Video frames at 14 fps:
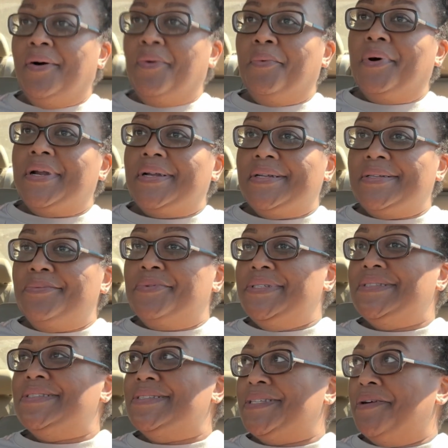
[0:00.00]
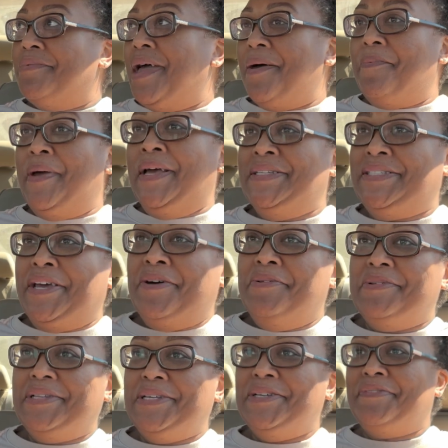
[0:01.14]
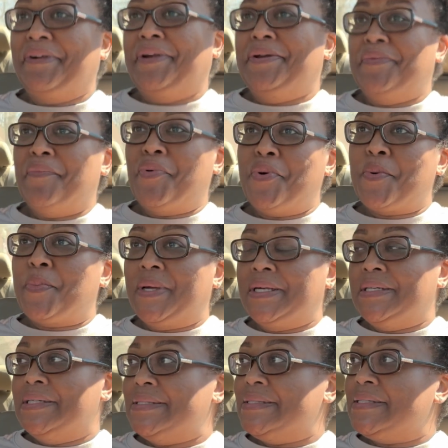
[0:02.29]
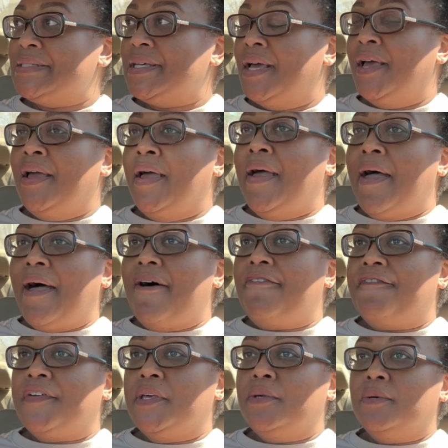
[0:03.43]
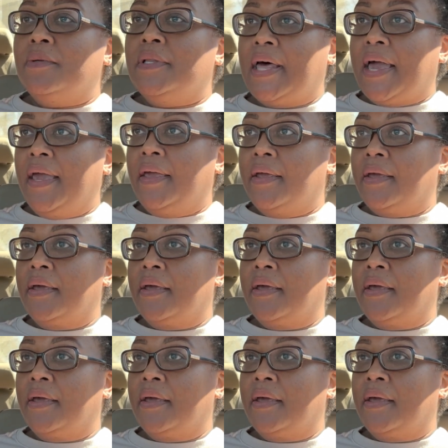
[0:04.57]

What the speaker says: one of the reasons I'm happy I don't live here anymore, because I feel like